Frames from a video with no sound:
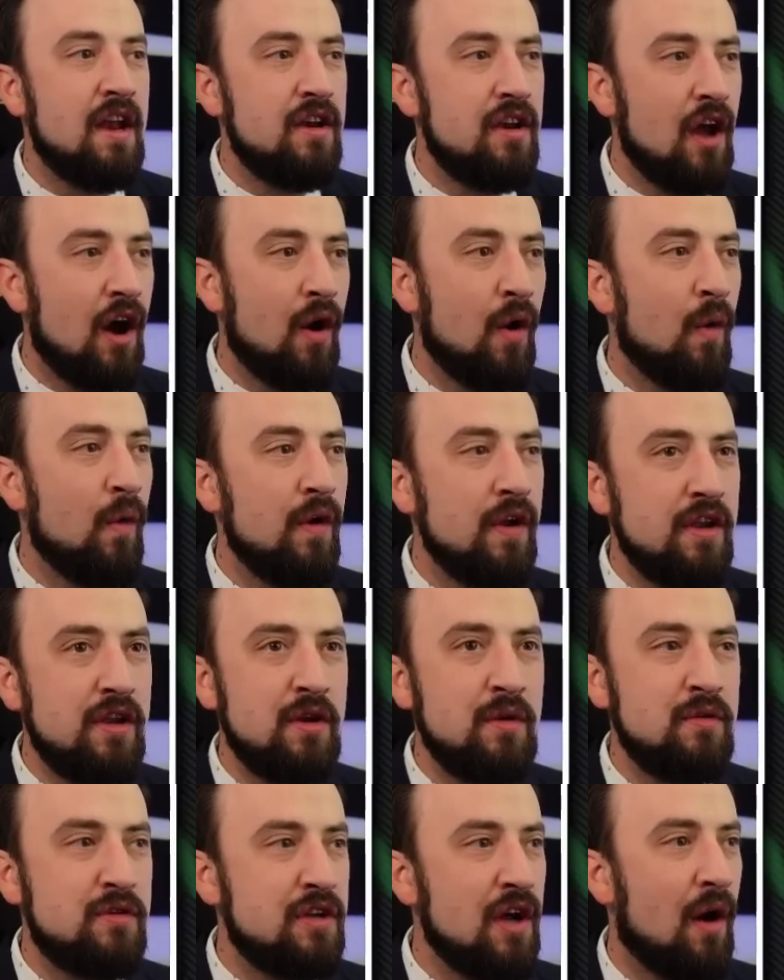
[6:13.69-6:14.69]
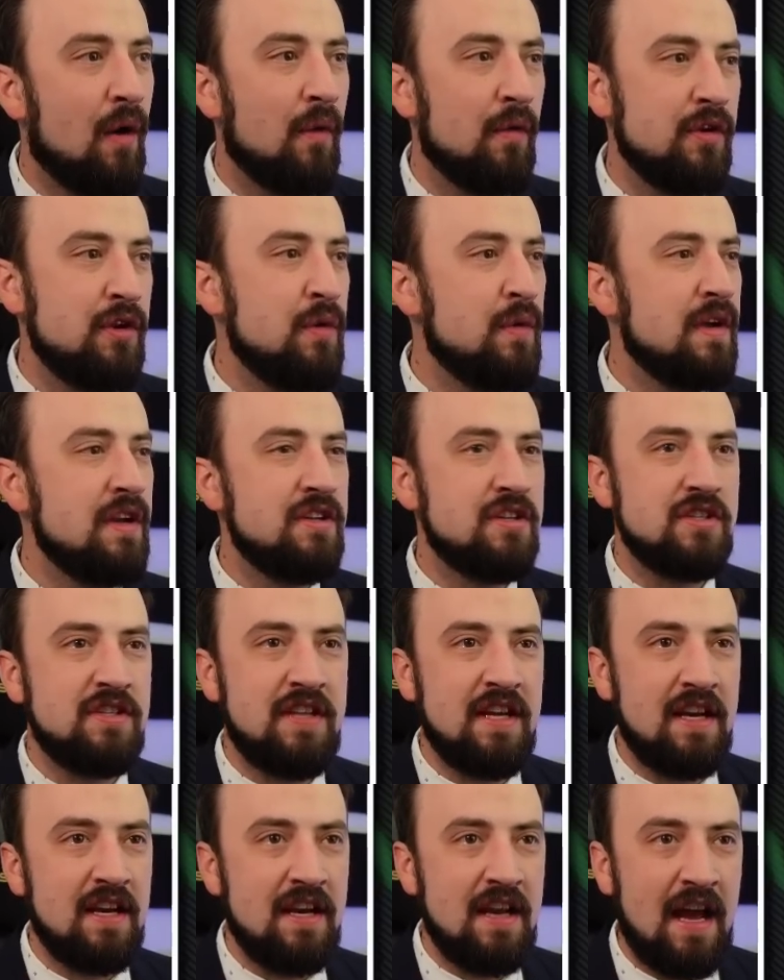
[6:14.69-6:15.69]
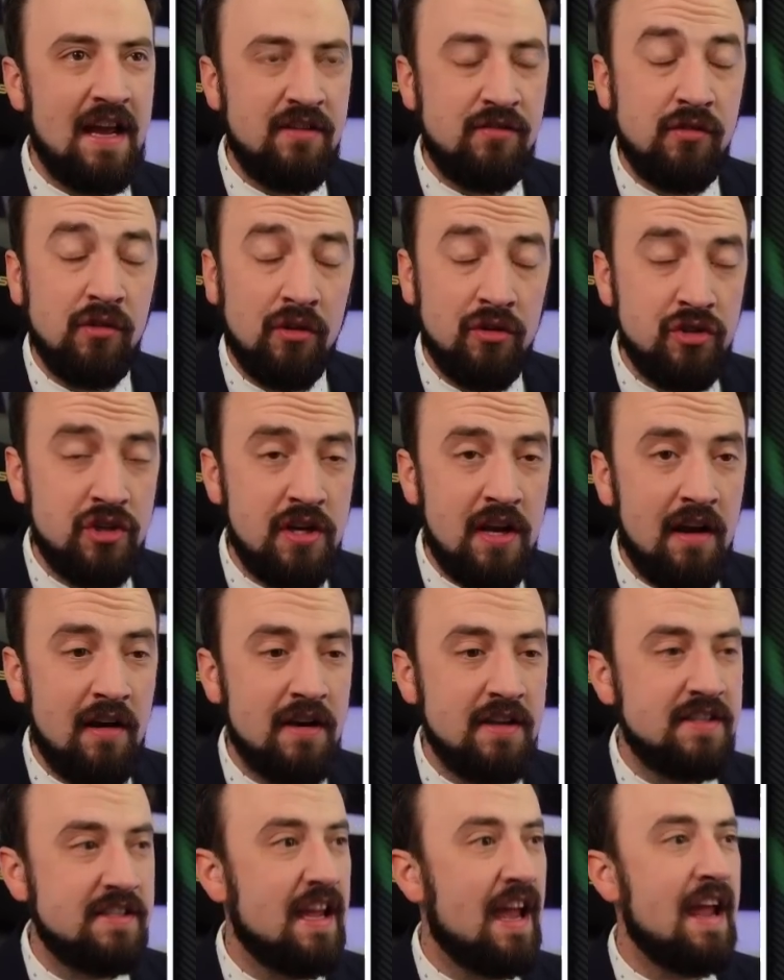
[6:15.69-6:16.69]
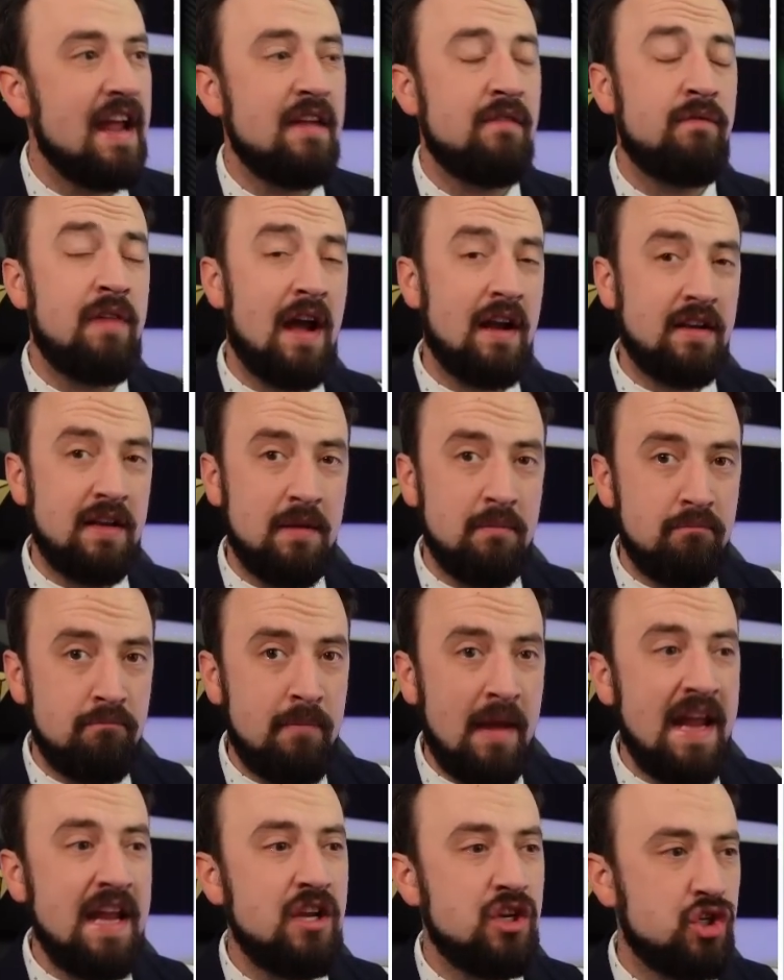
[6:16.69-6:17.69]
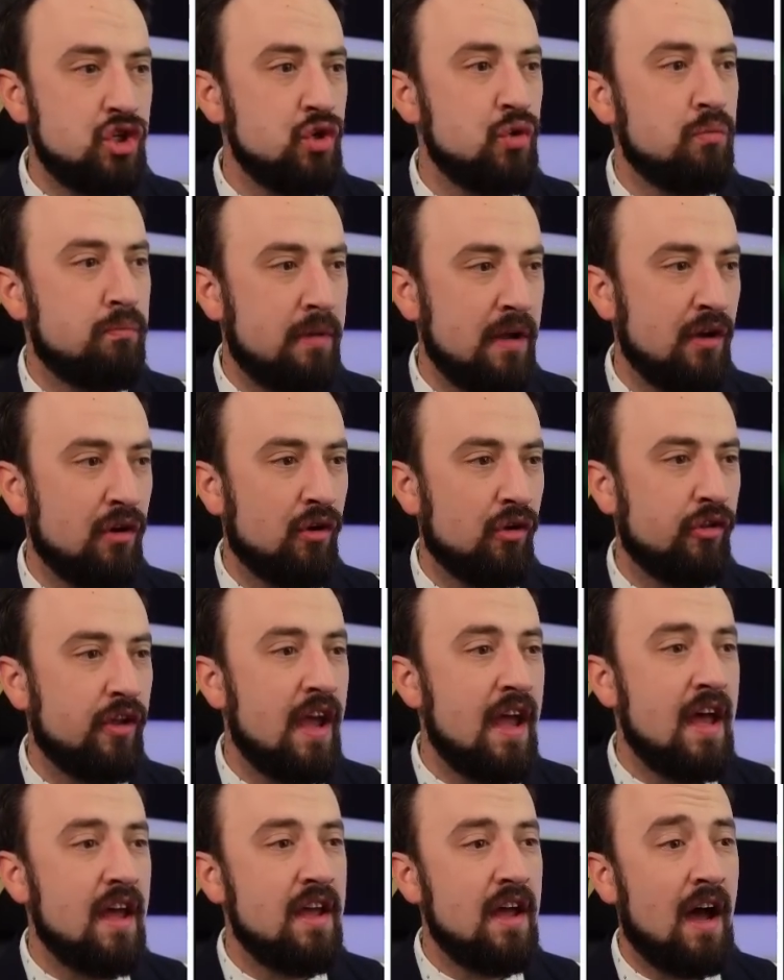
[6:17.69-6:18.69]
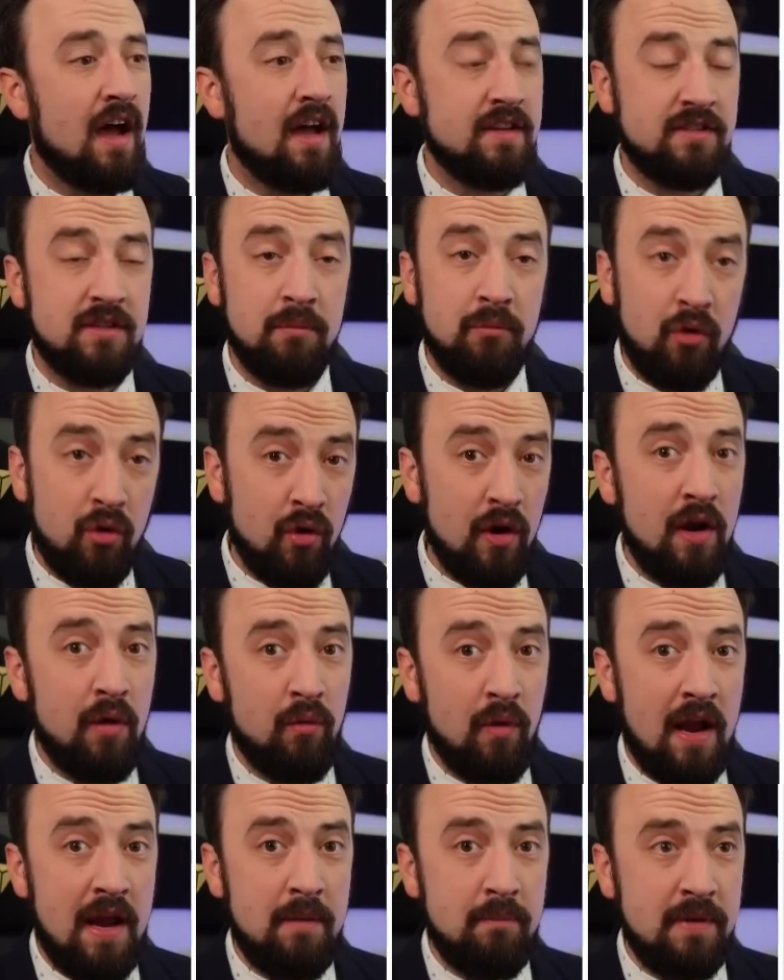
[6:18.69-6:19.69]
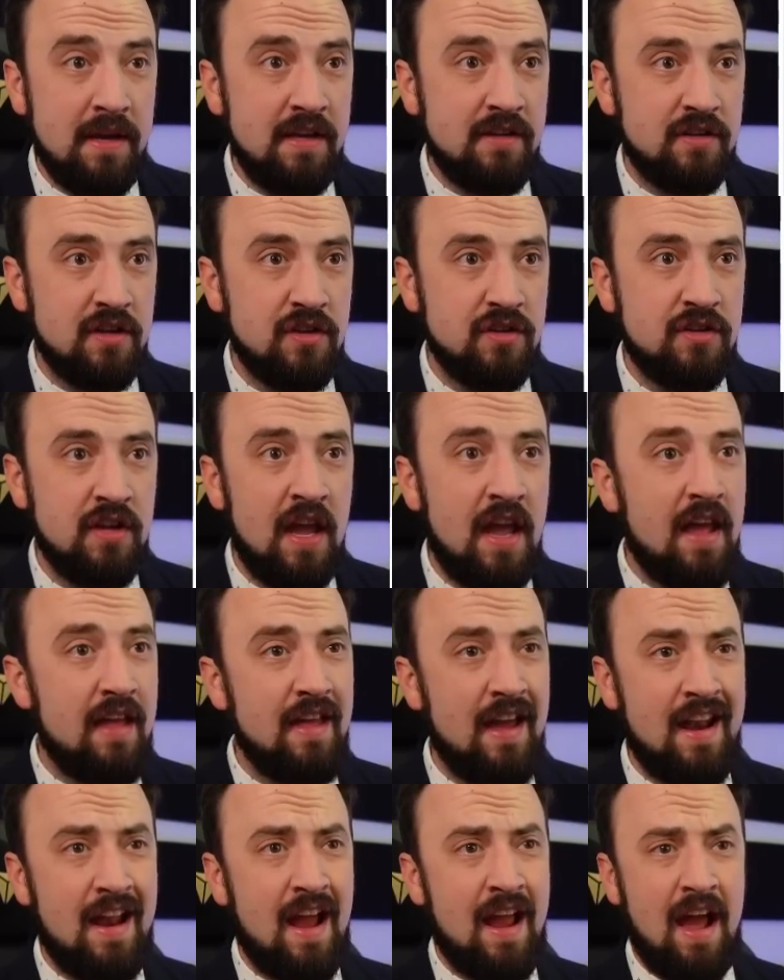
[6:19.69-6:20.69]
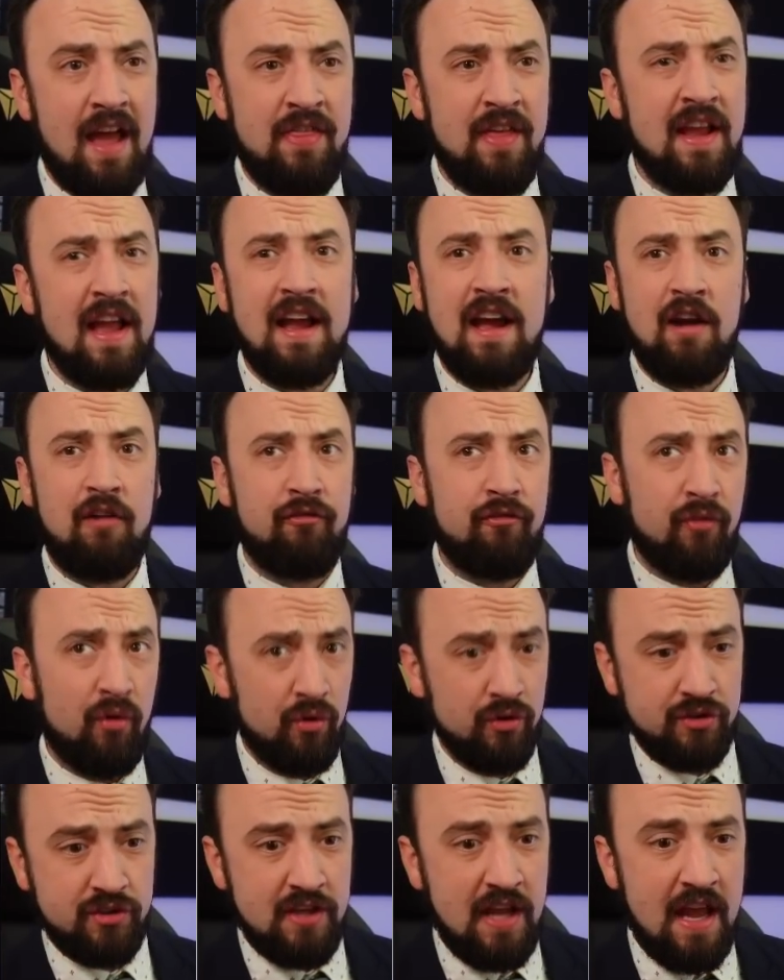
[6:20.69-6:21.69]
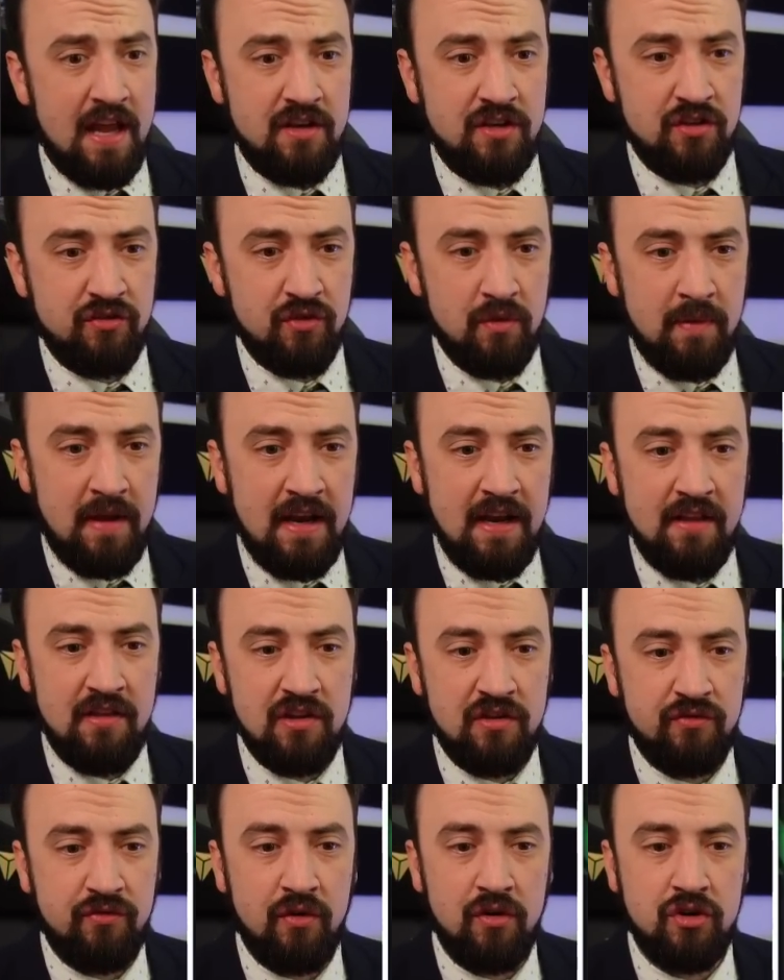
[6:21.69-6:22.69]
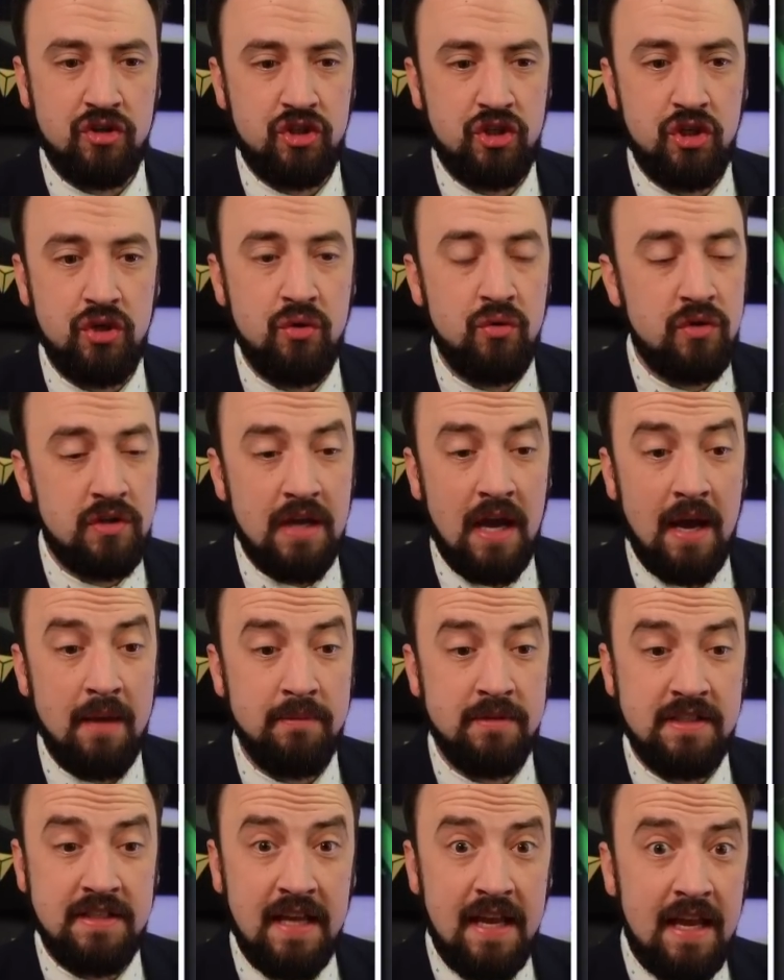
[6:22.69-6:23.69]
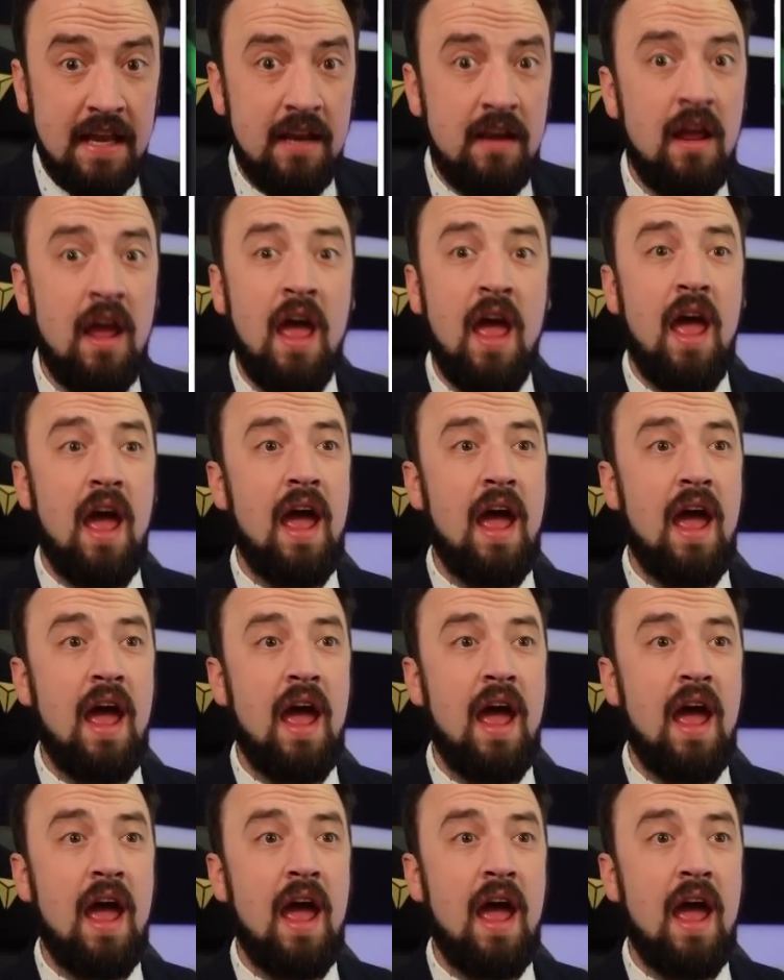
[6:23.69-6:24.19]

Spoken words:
No, you don't. You can just get a nice little generic set. In fact, it makes you build some crit rate pieces. And I think I got a full set just from hitting this first tune times 10.